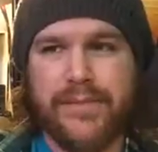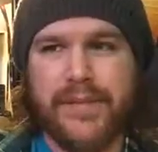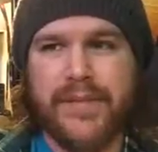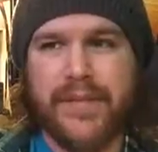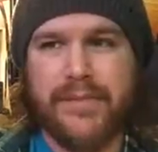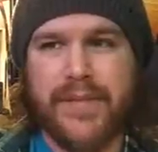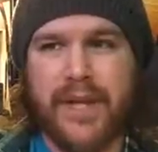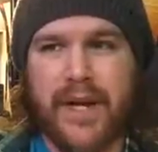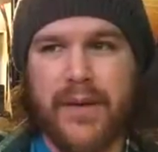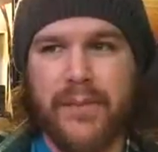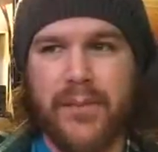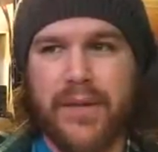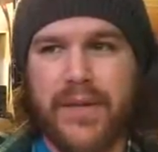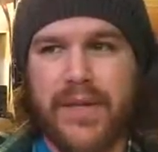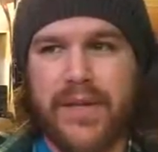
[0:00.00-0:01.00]

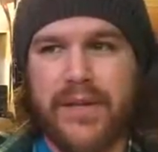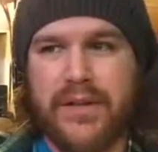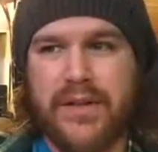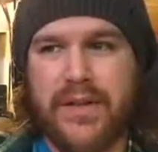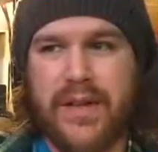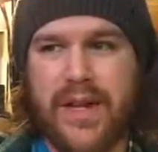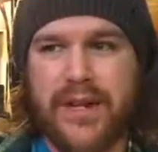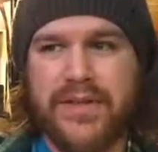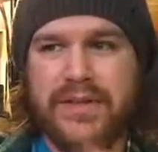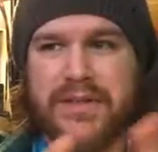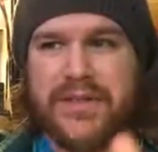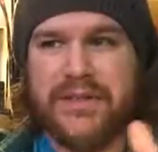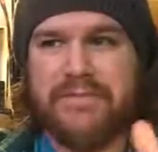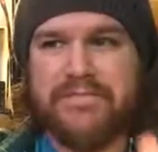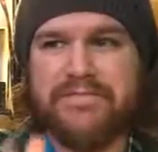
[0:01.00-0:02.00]
sometime within the
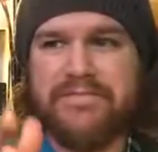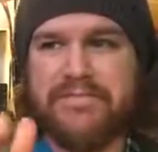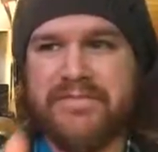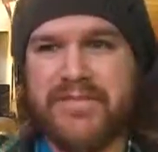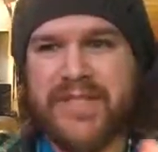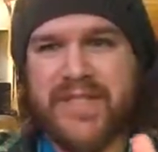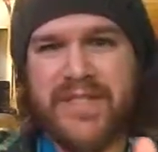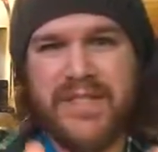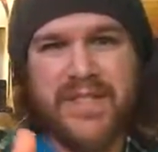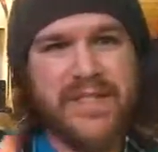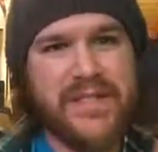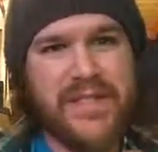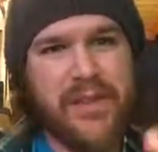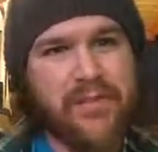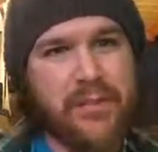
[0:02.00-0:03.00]
next
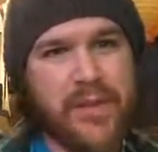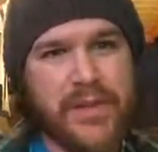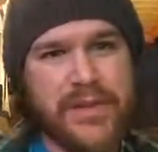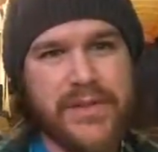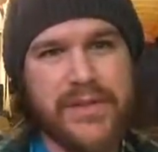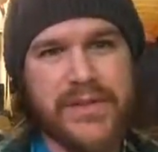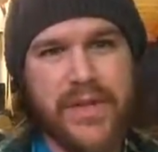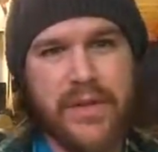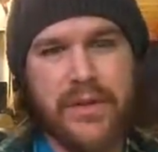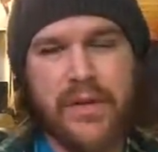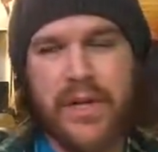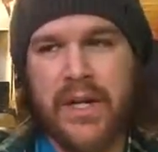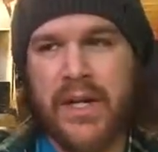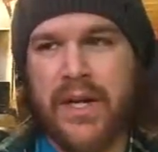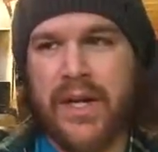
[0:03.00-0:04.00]
6-7 months or so.
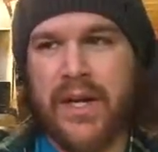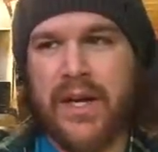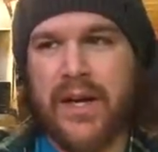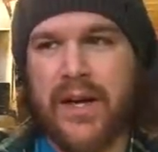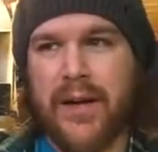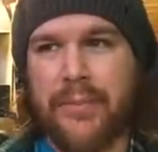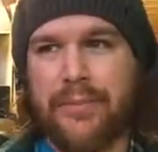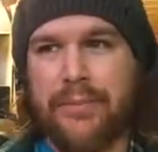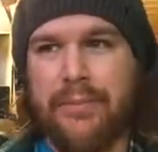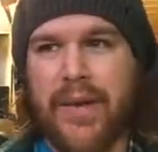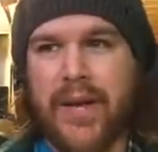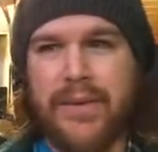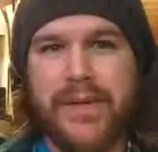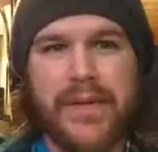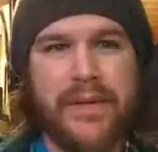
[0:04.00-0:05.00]

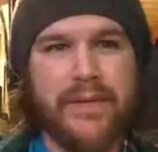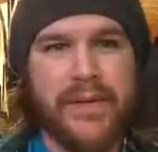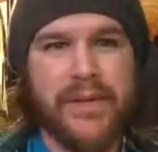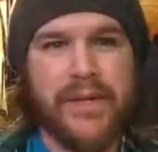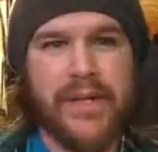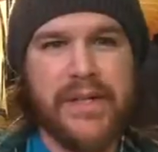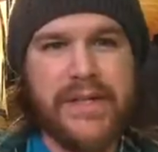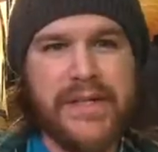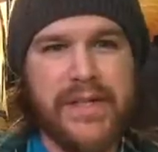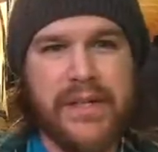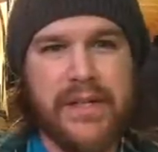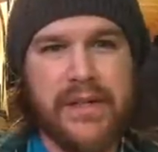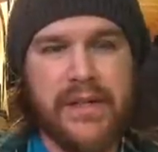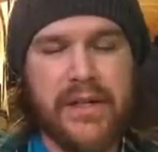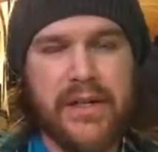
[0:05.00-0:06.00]
Maybe even a
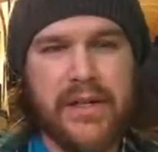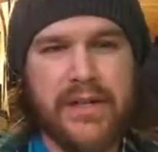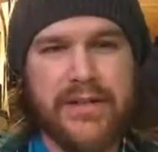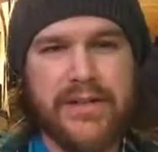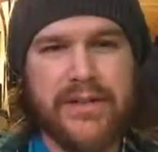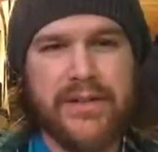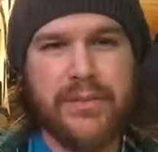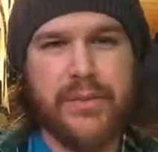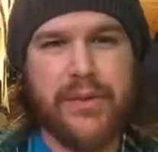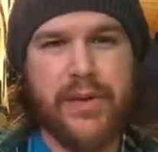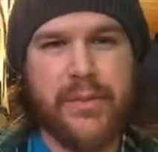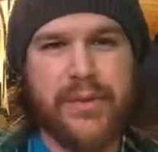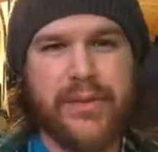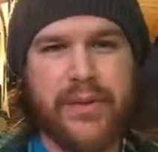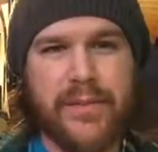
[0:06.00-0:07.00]
year, since the movie,
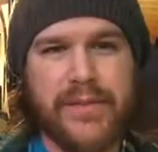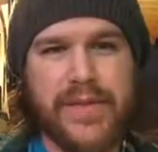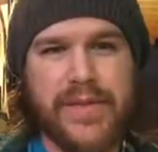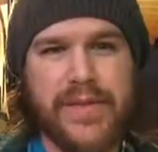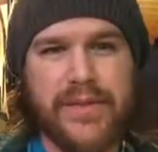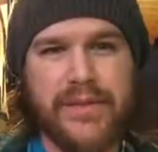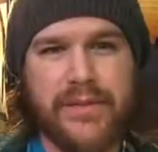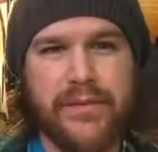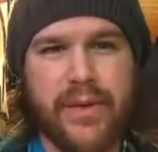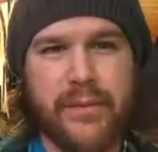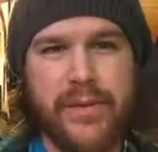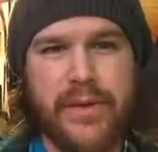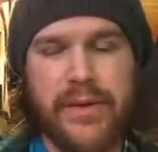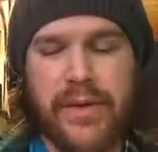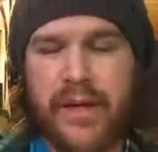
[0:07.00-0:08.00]
I believe, comes out next
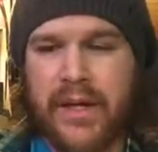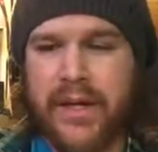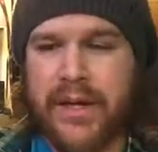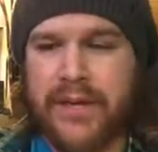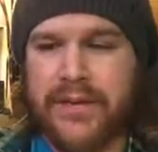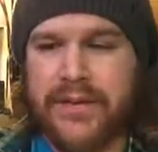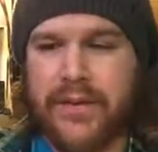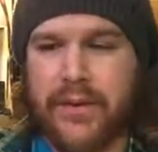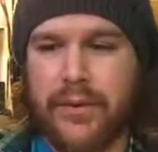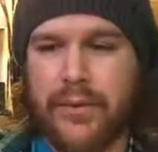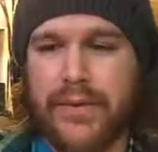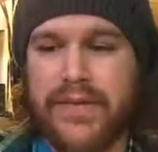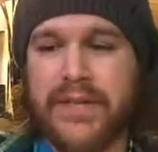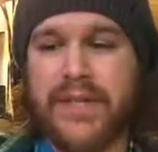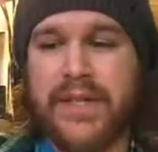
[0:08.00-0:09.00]
November. So
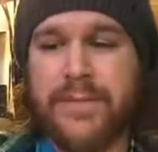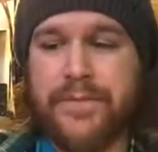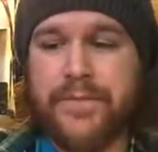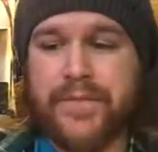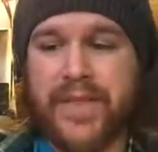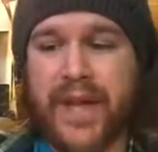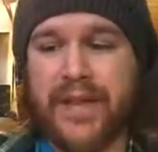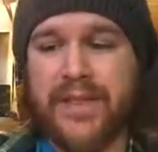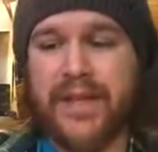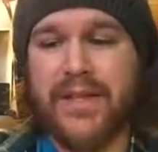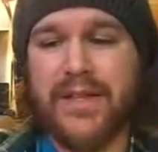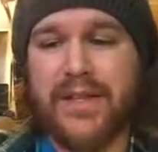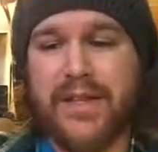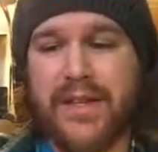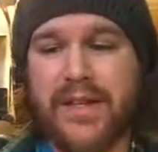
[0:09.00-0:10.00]
we'll see. Not
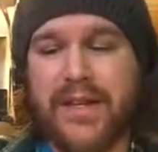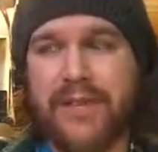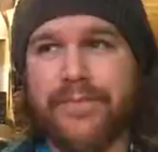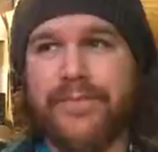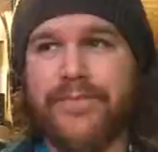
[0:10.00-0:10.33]
that the